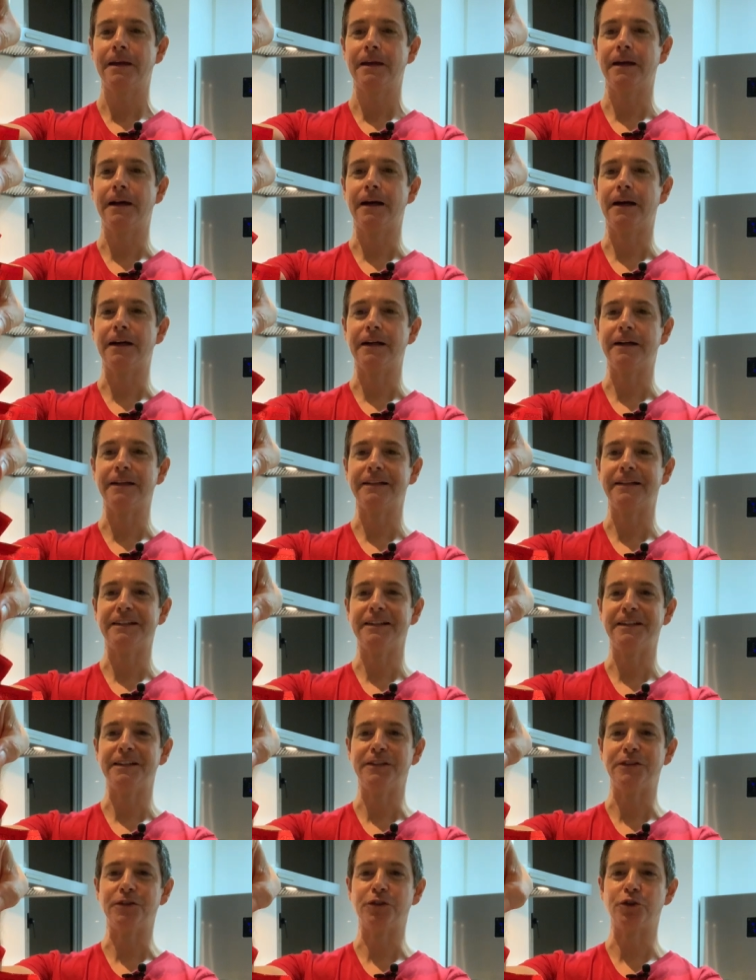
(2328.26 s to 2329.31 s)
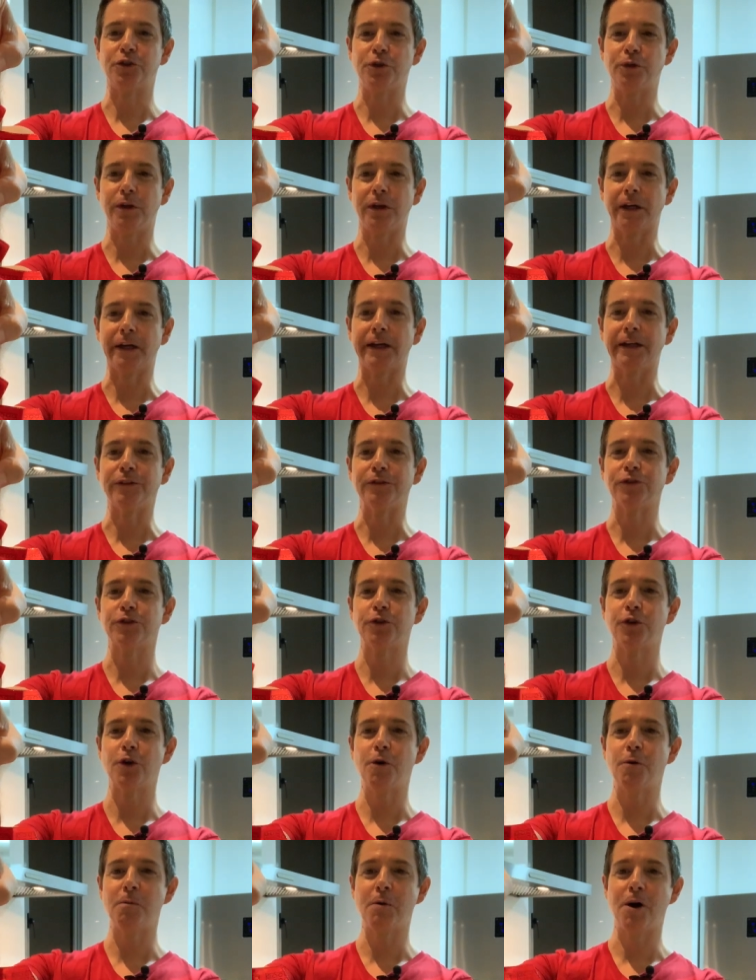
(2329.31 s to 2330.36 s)
Uh, he's shooting out
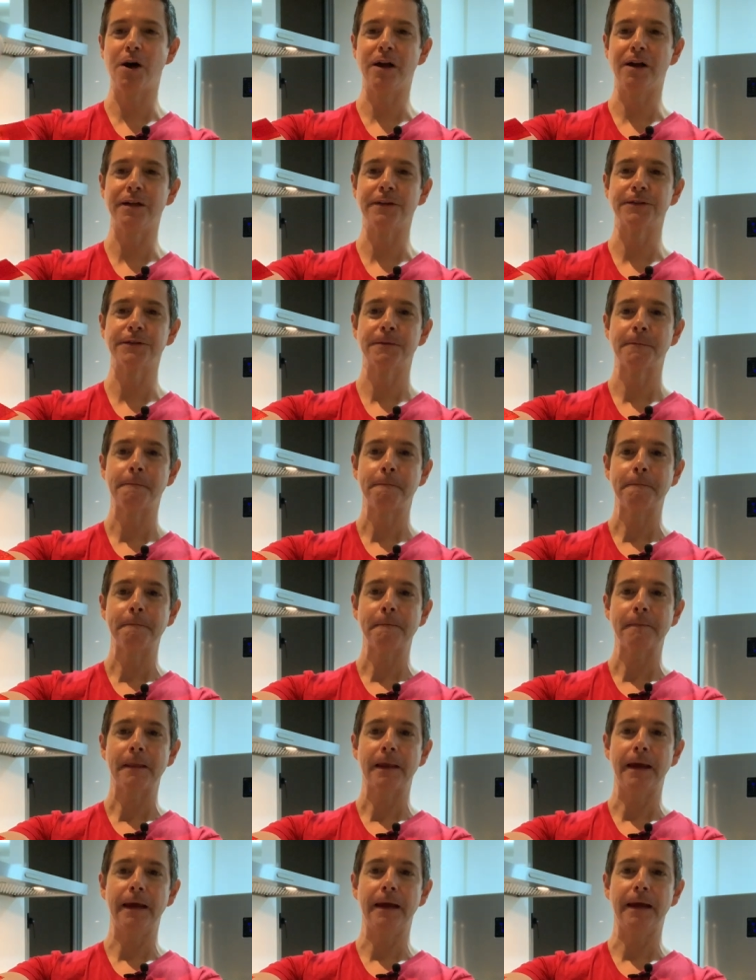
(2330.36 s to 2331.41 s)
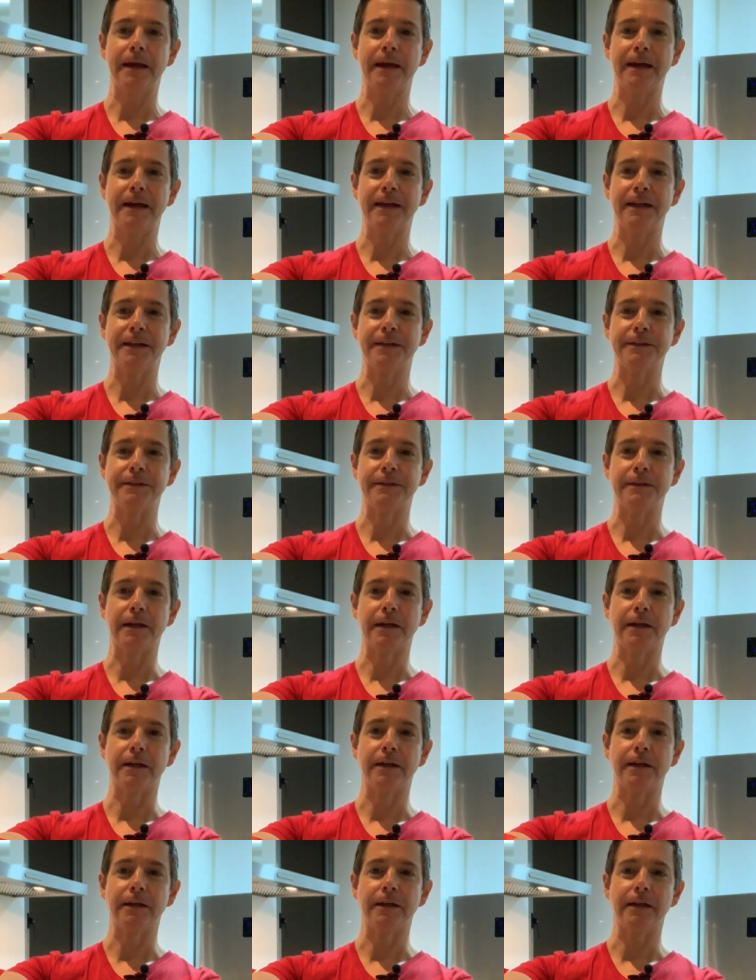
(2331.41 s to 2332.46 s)
snowballs, and
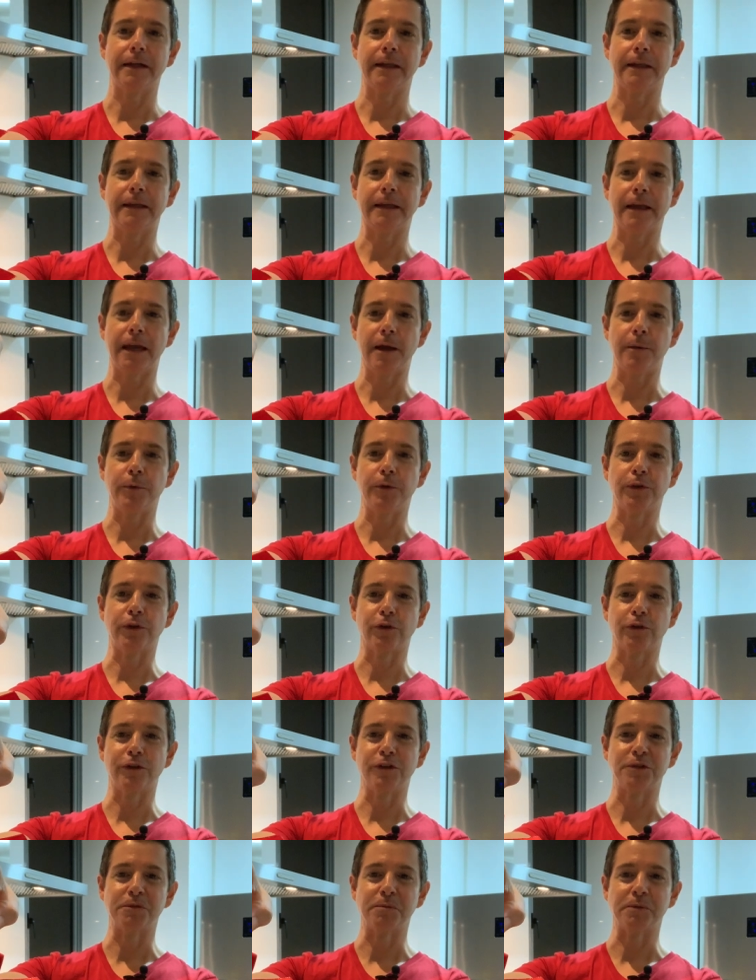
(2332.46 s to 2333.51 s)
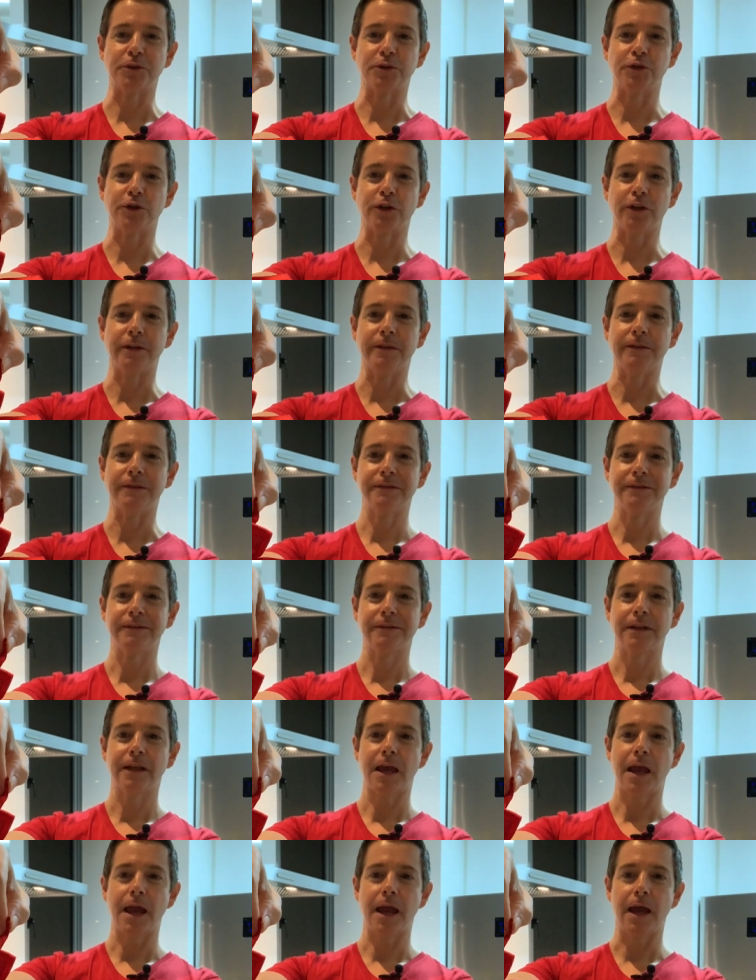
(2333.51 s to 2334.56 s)
uh, and he came with a Christmas tree.
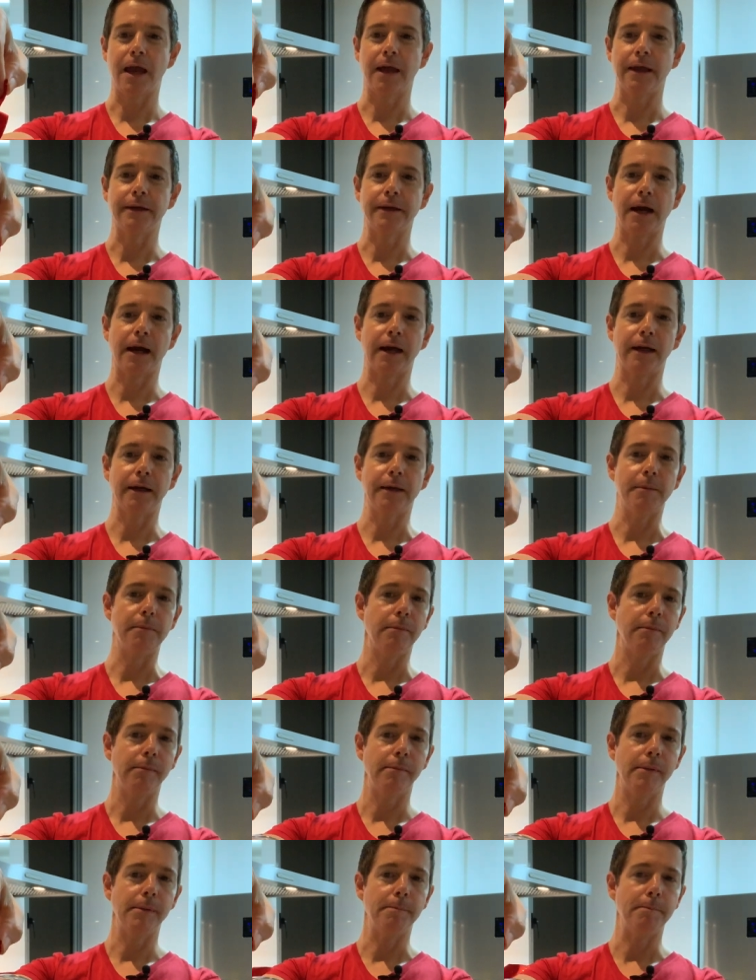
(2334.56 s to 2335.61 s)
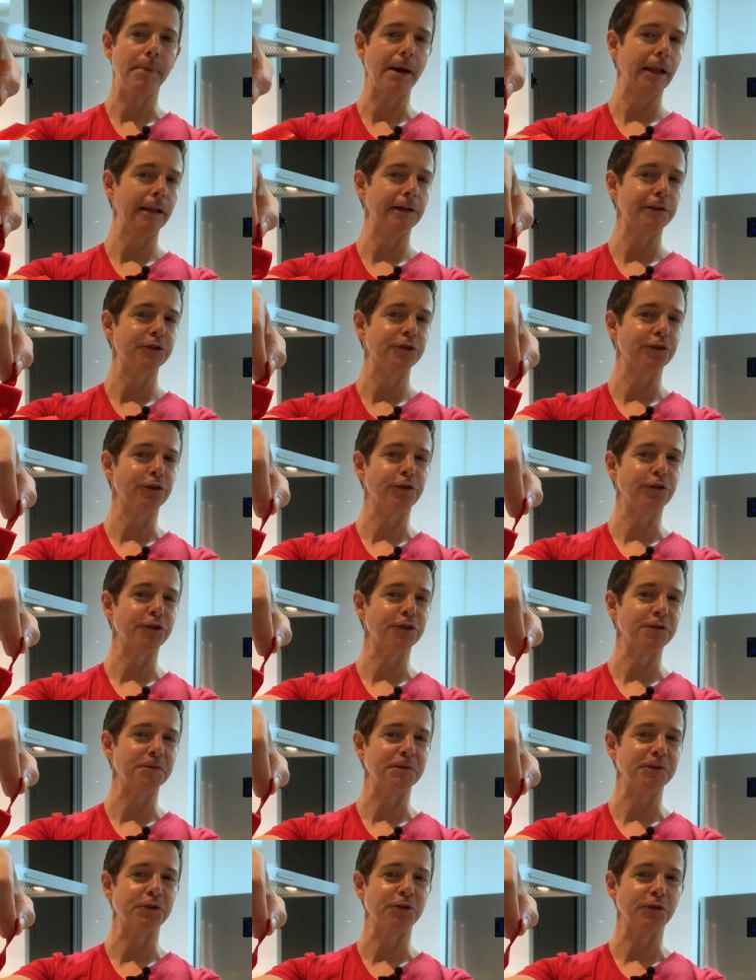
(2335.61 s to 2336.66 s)
And I embellished the
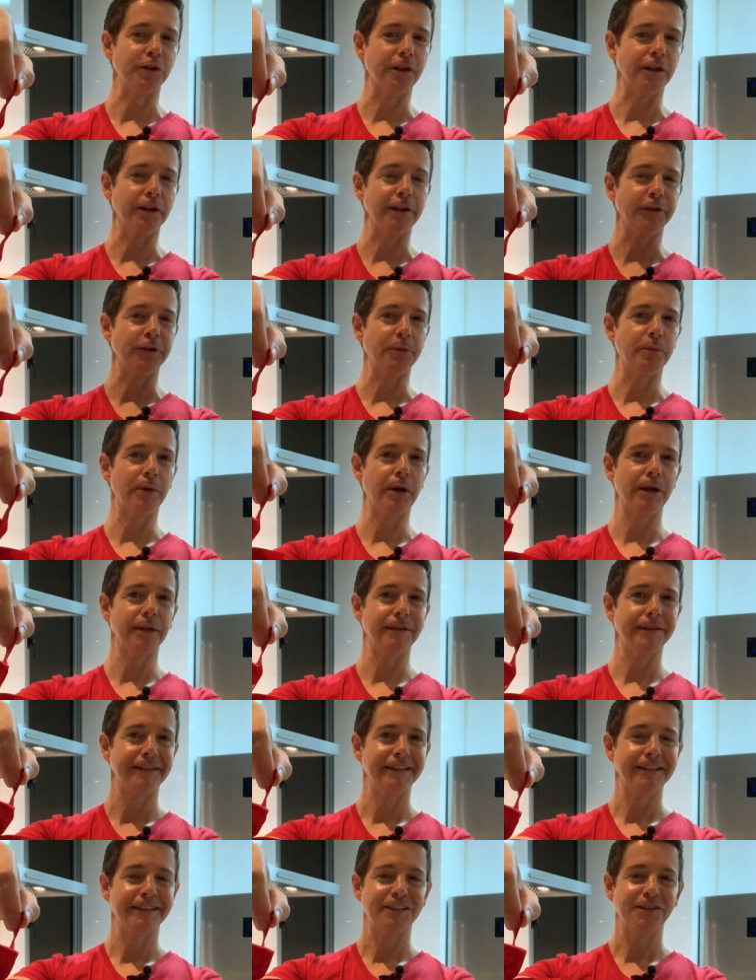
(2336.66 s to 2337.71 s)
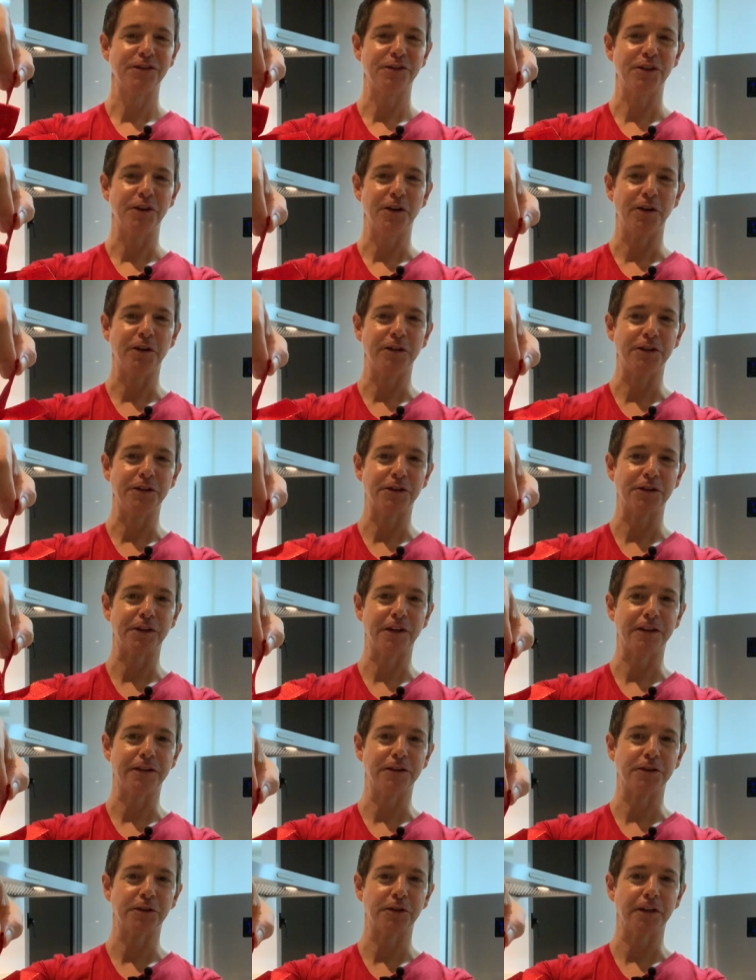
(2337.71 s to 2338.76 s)
Christmas tree a little bit, so just I
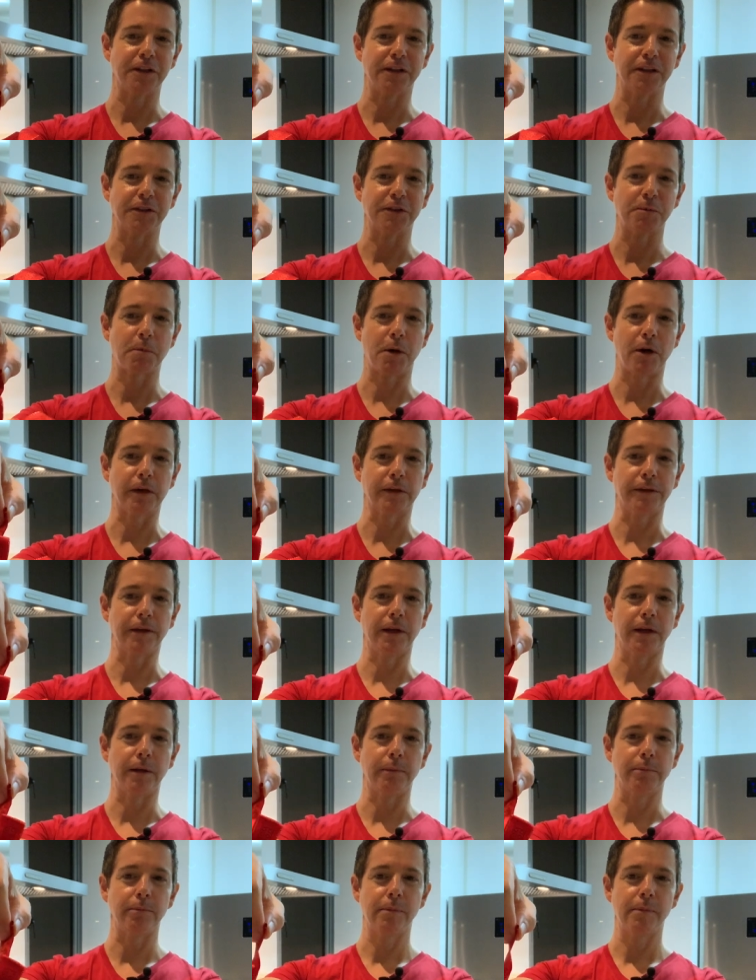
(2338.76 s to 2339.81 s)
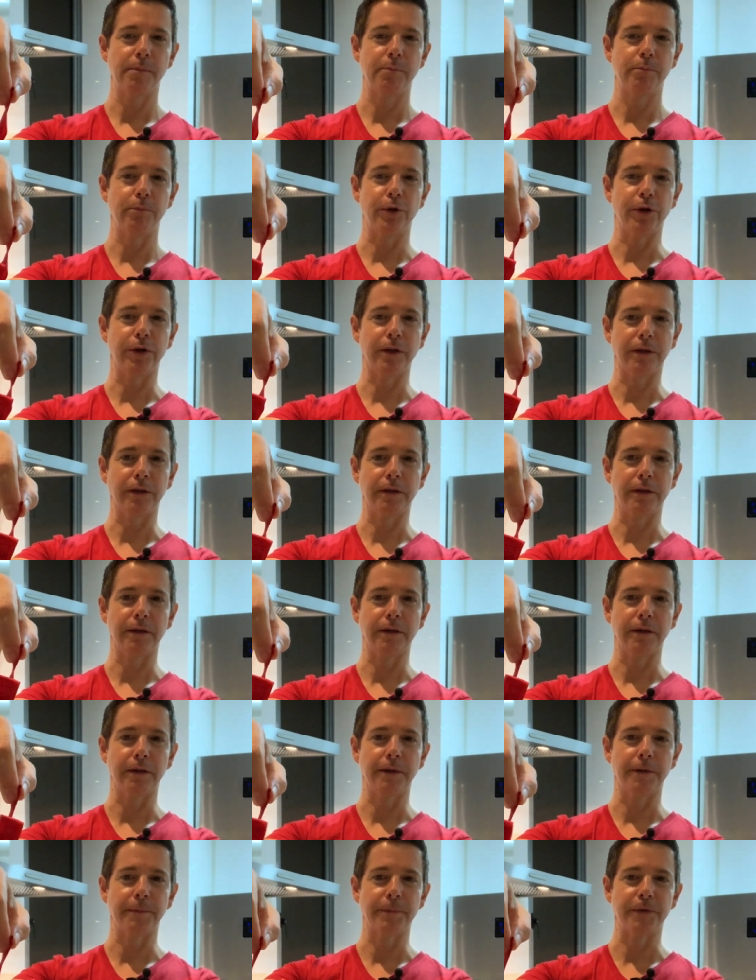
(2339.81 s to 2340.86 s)
just uh, sparked it up, putting
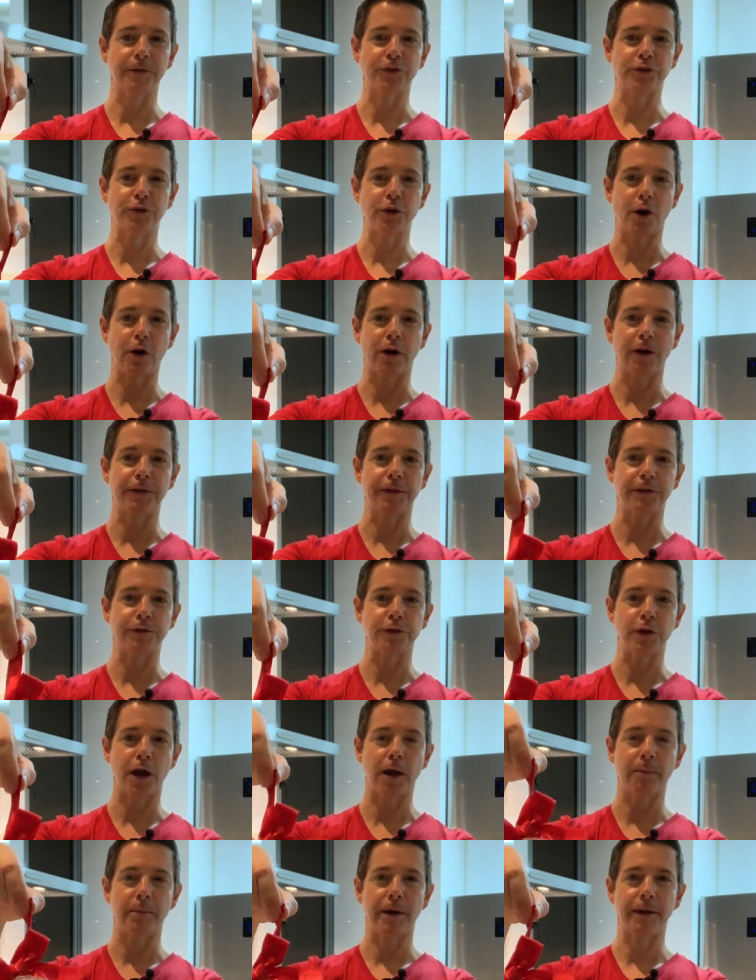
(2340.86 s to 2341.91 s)
the um, the star at the top.